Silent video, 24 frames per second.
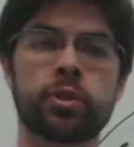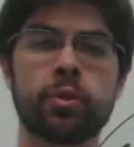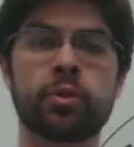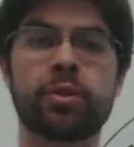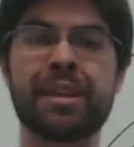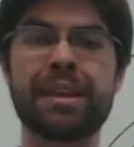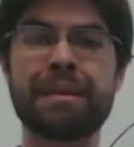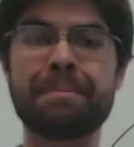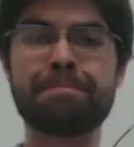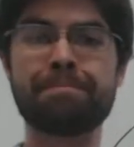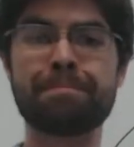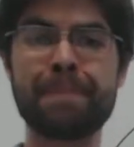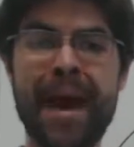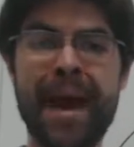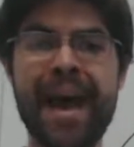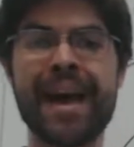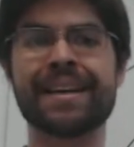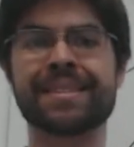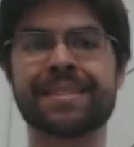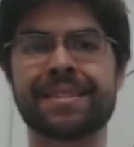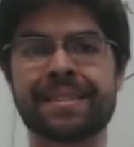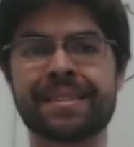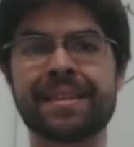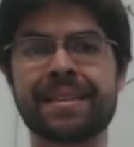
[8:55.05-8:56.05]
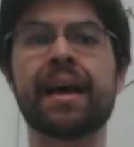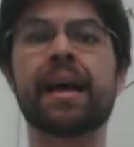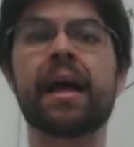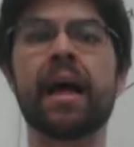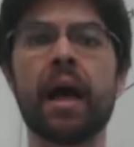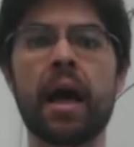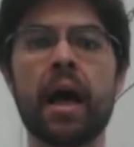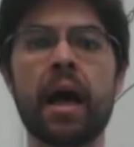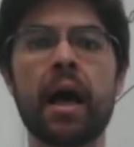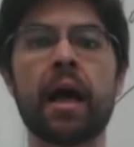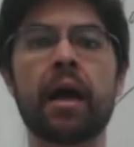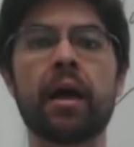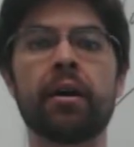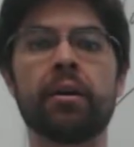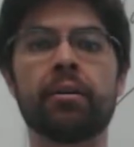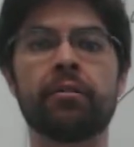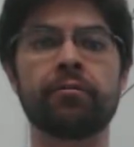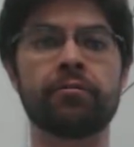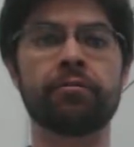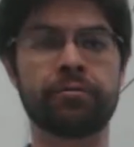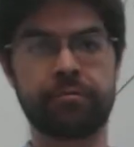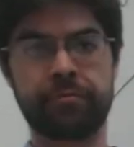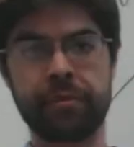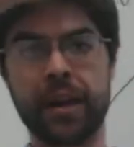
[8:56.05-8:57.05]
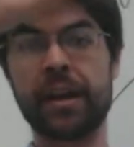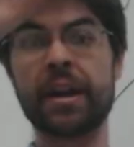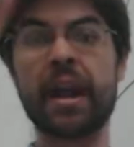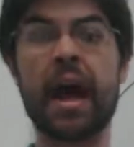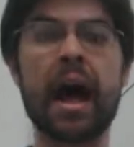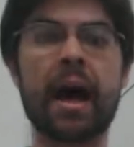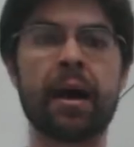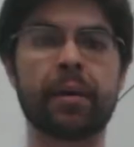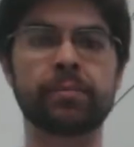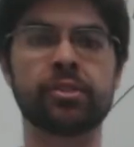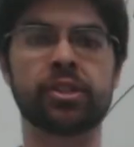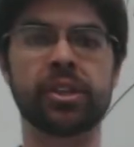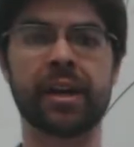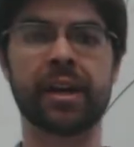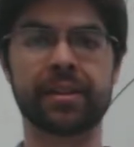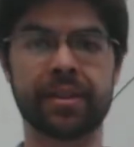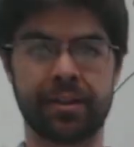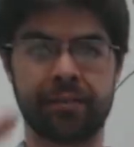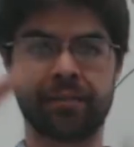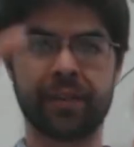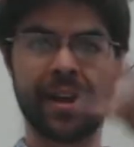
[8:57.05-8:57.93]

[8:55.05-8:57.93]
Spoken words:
to the mass of an object.